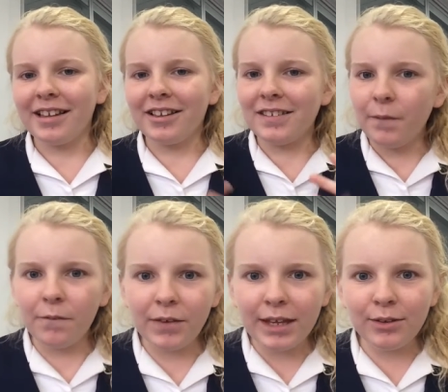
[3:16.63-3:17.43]
because if you
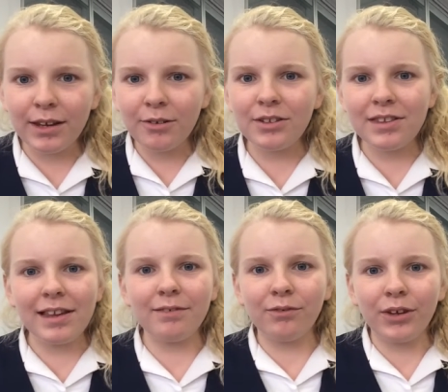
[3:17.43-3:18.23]
faint, you get all this
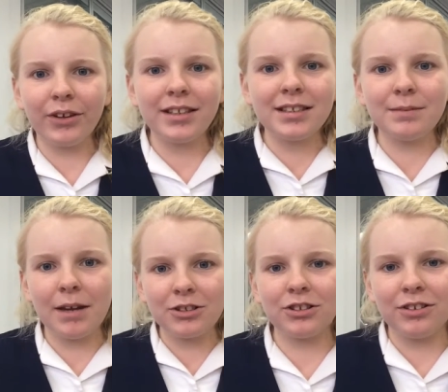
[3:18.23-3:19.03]
like really
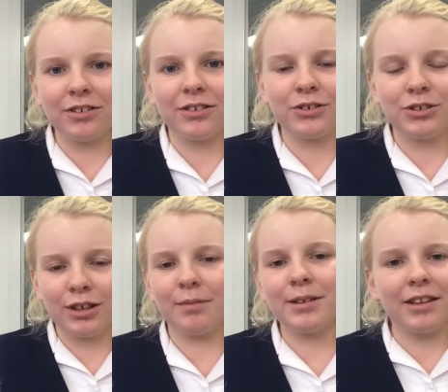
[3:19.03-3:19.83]
special
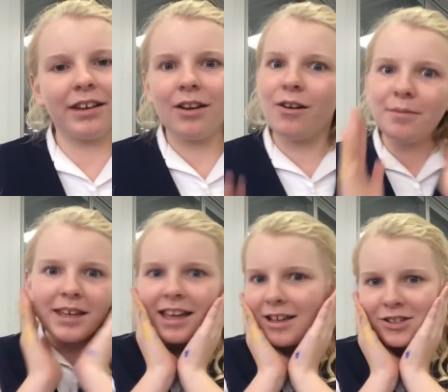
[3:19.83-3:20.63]
treatment. They're like, oh my
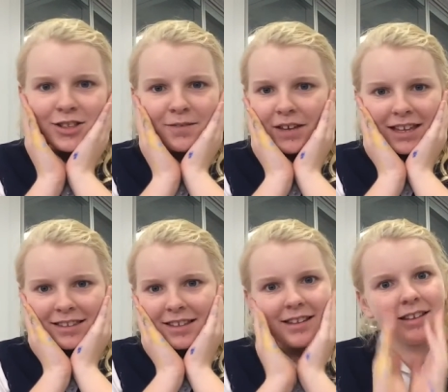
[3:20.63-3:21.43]
gosh,
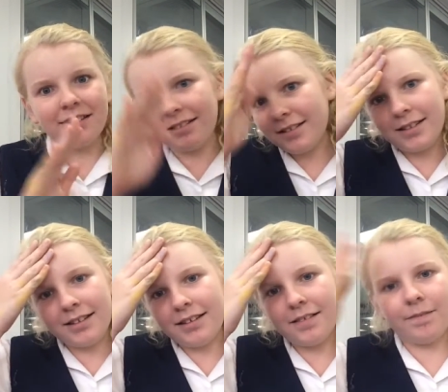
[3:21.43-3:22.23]

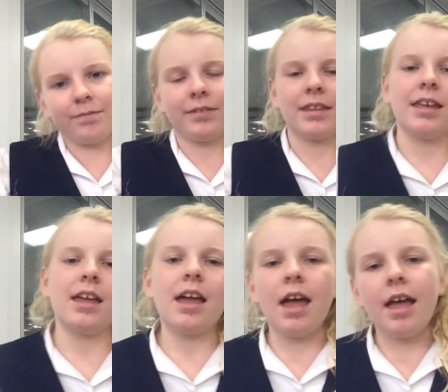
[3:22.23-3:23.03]
she fainted.
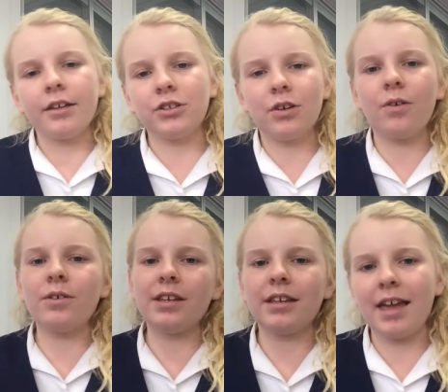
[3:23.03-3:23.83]
So
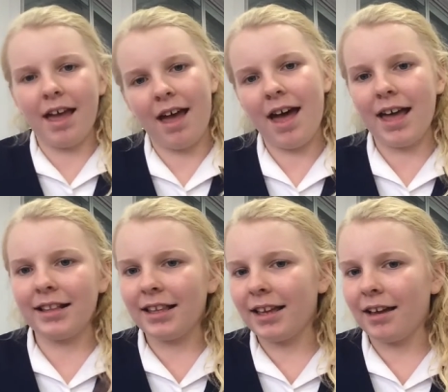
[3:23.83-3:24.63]
yeah, I
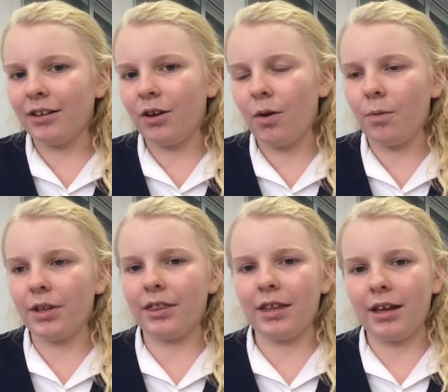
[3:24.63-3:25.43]
think I'd go
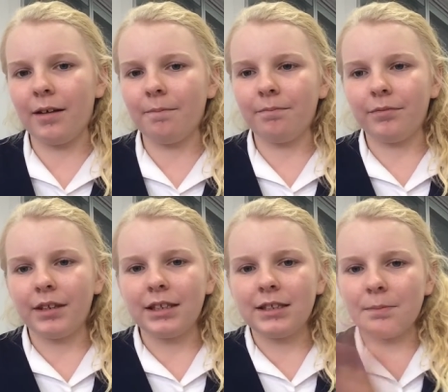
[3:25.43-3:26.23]
with the
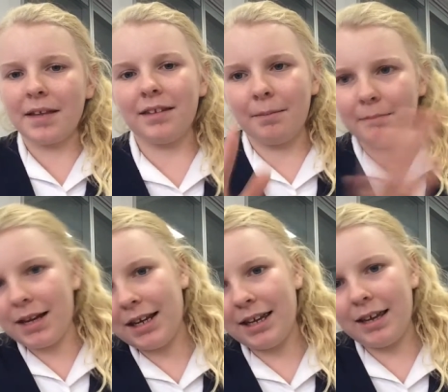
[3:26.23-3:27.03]
spending
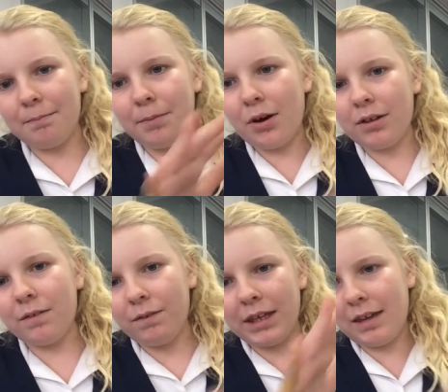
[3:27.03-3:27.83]
money and
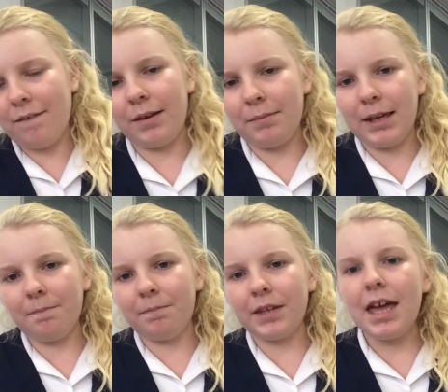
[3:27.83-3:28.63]
parents forgiving me.
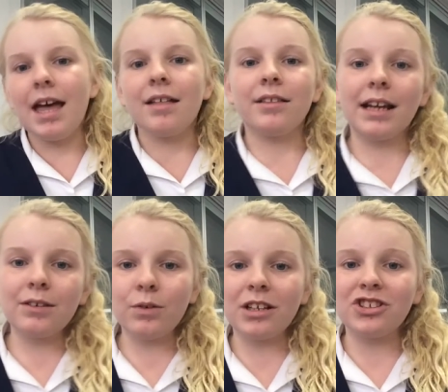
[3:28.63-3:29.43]
The
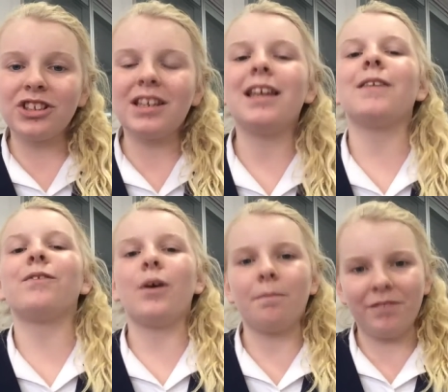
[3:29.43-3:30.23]
next question is
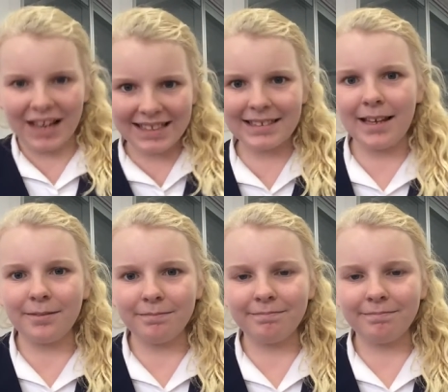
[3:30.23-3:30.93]
from Vanessa.